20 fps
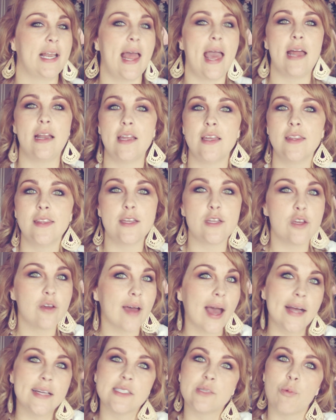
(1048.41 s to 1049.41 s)
Anything you
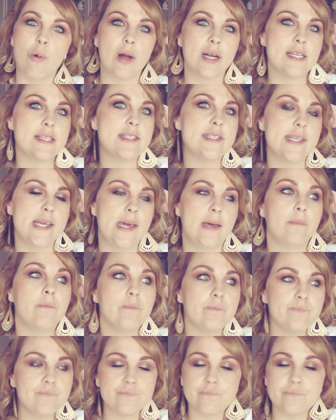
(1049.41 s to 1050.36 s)
guys want to see,